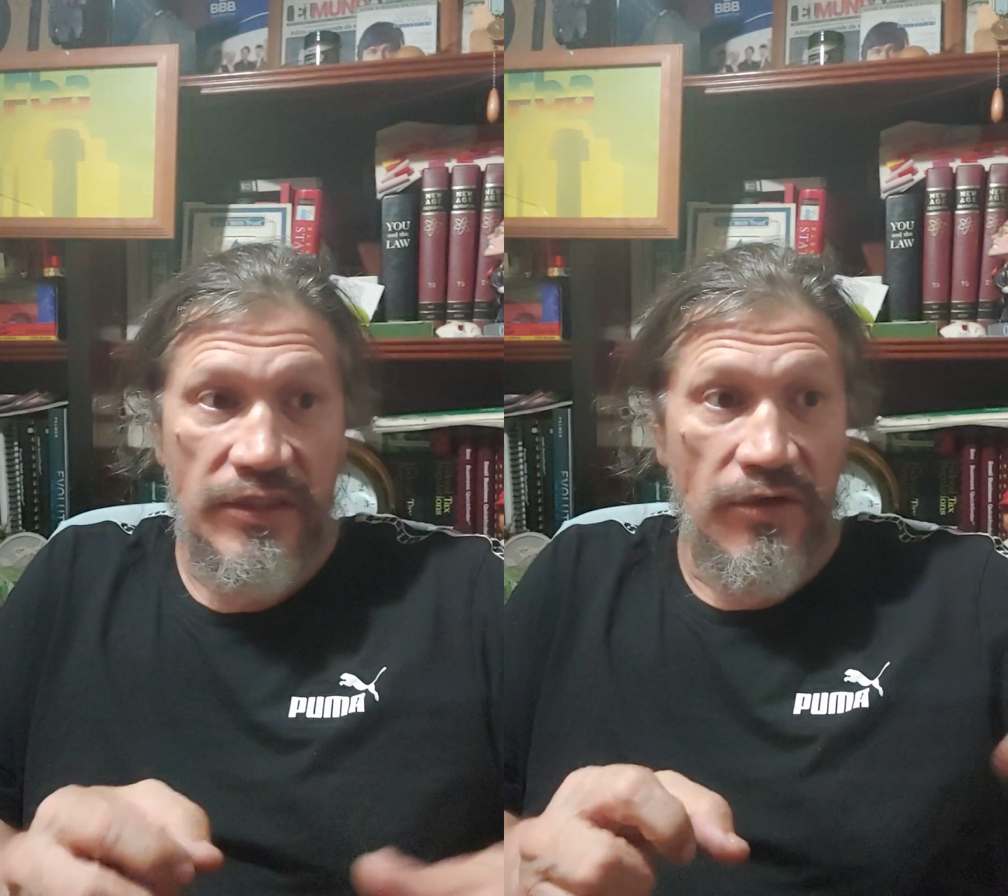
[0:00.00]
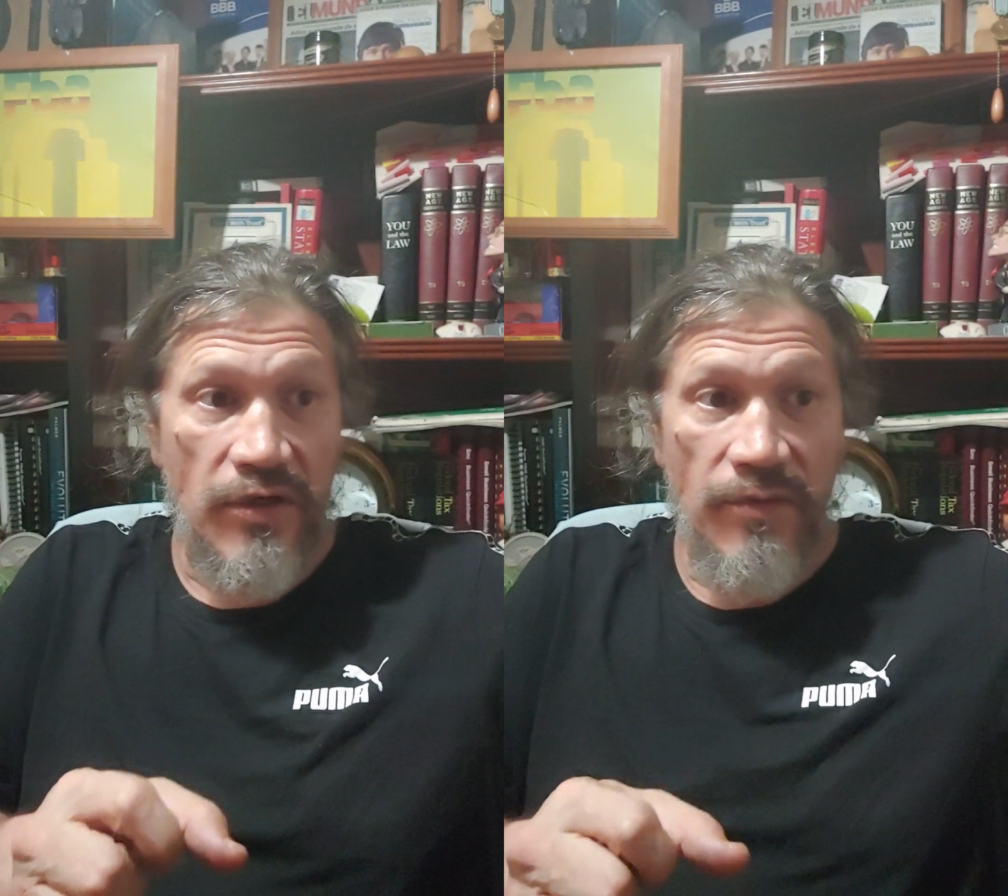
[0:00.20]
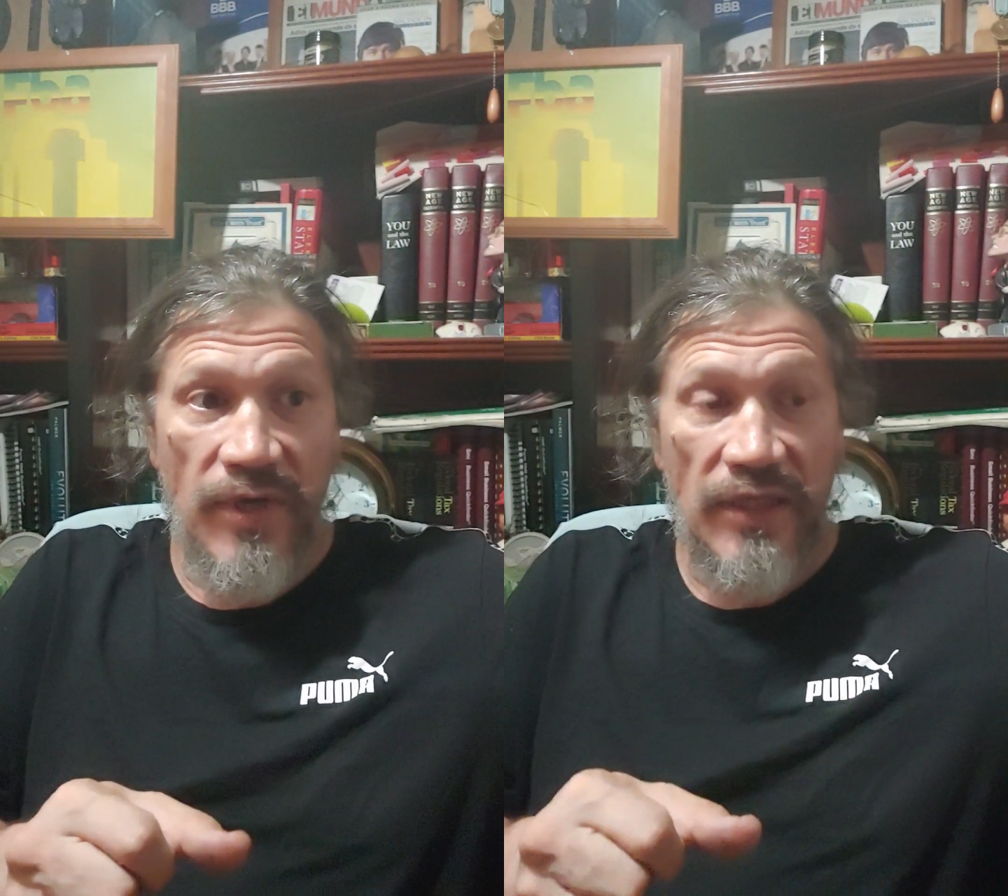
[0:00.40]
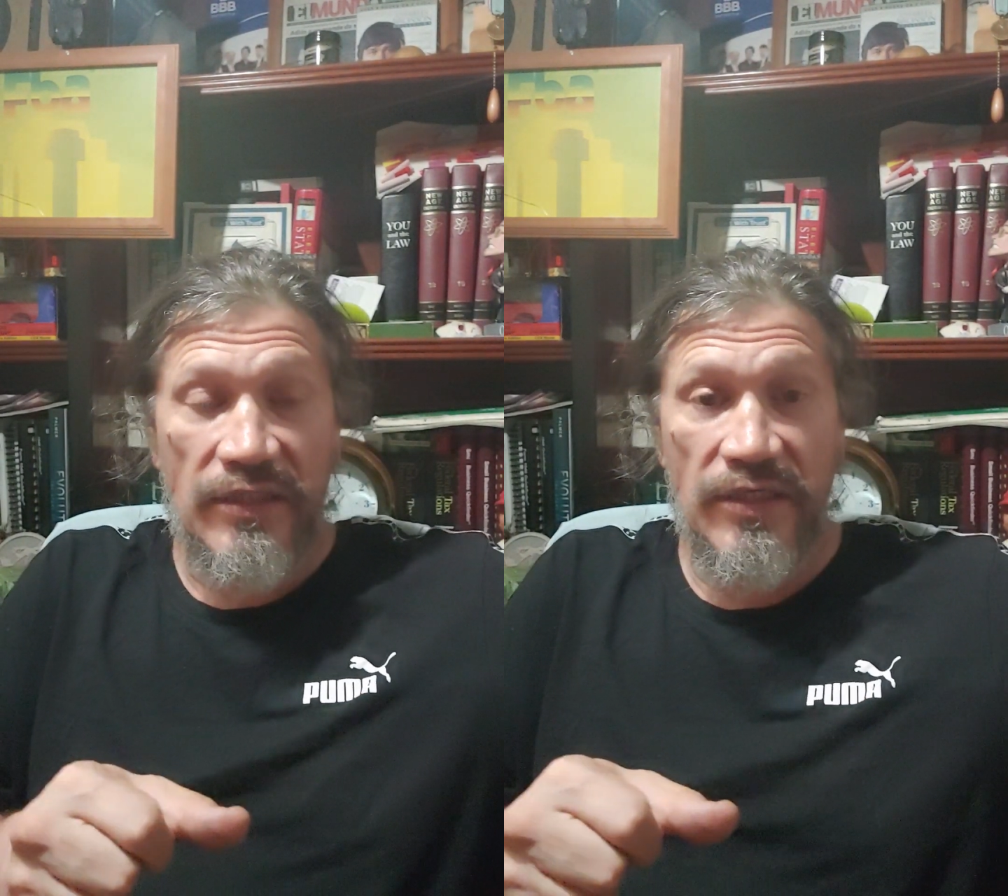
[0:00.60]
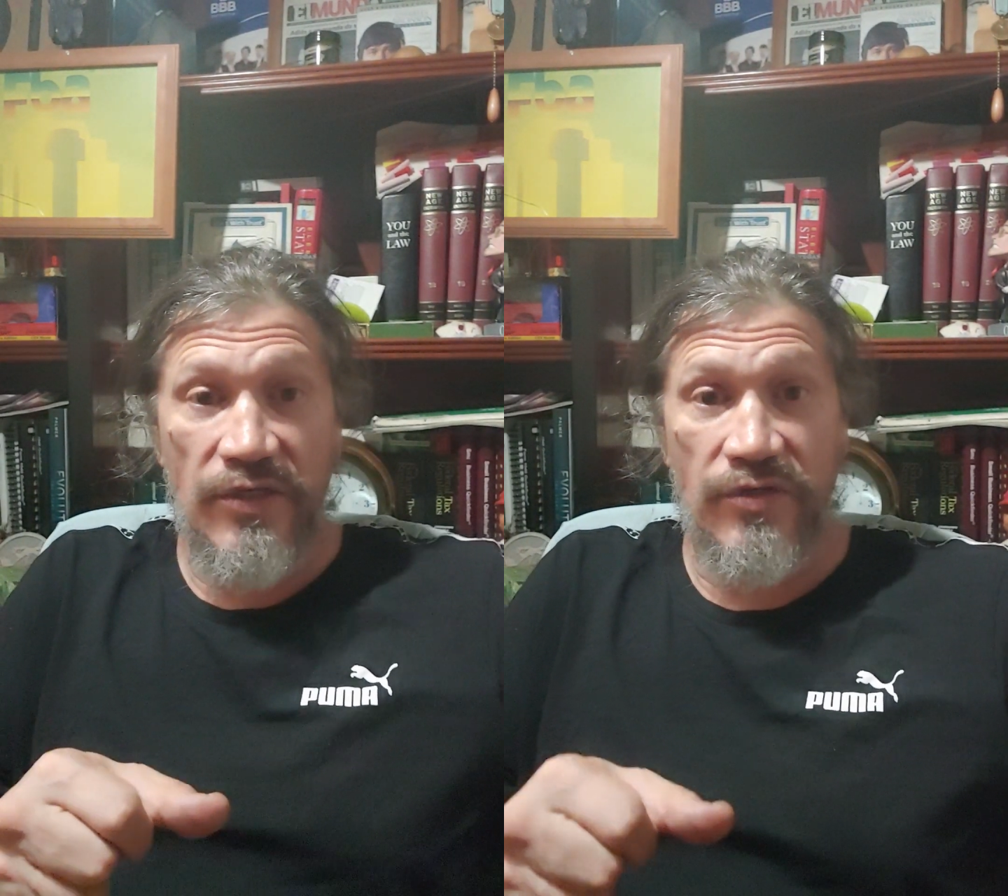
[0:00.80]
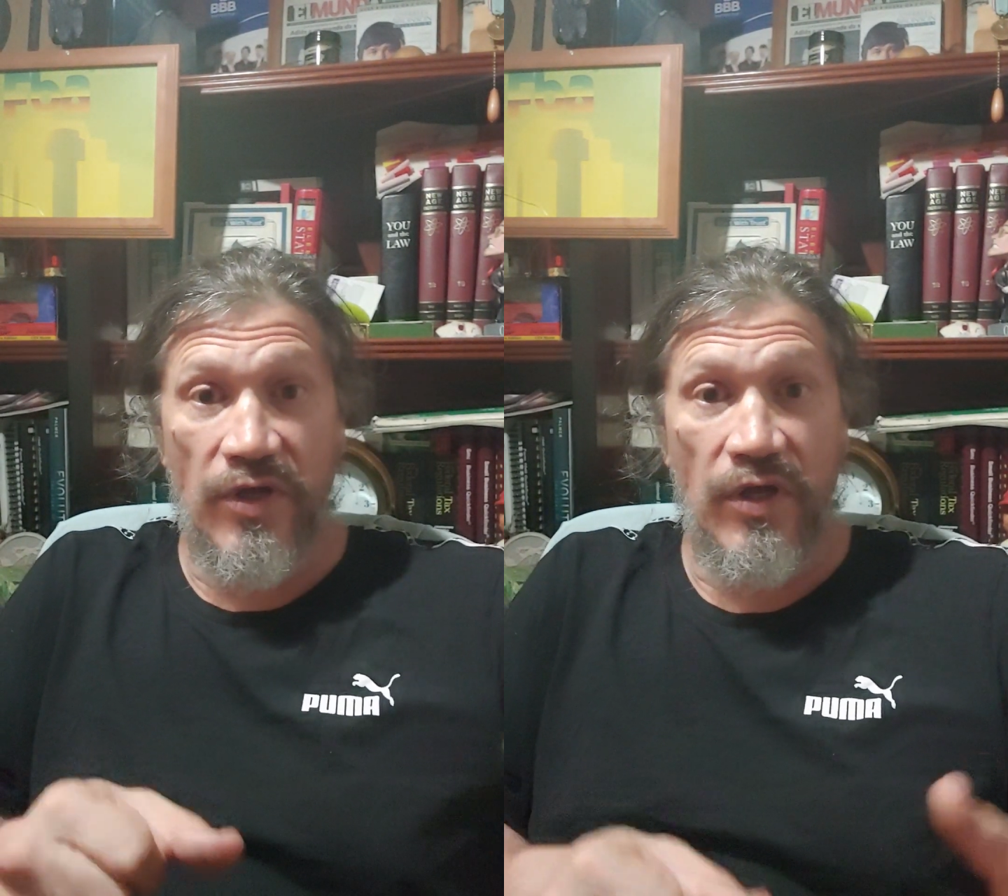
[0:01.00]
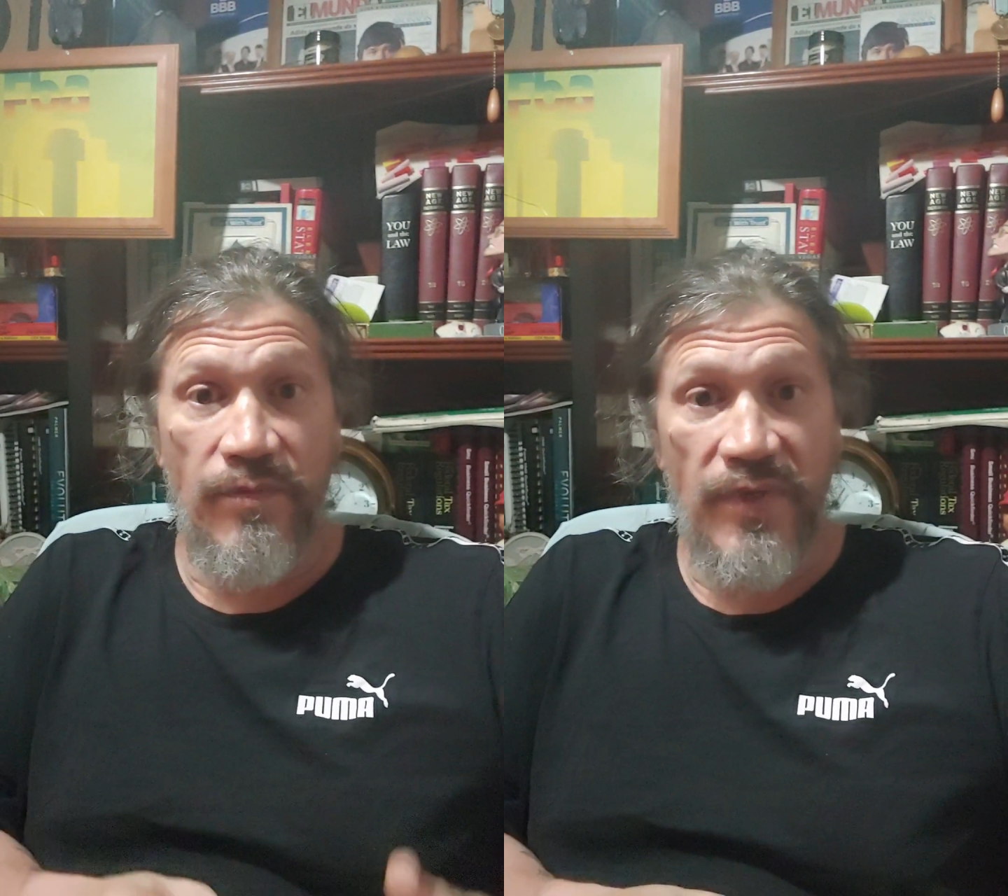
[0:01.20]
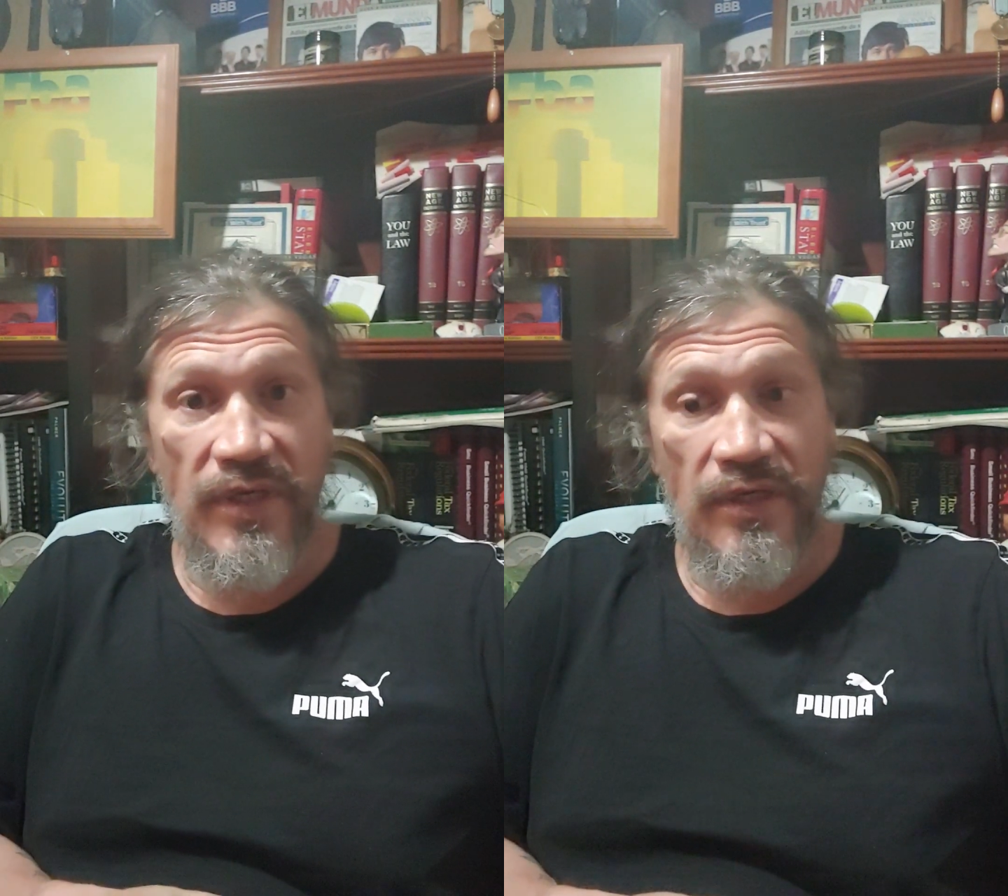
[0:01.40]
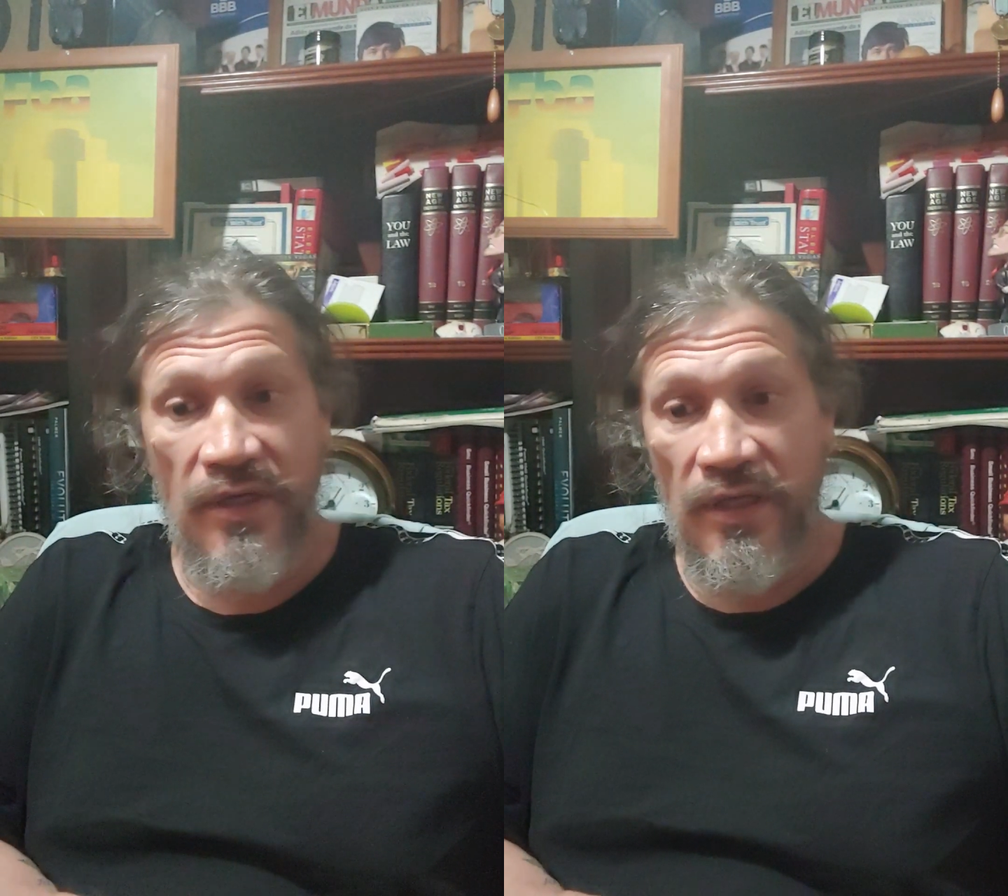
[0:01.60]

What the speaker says: They're coming like this. They're helping.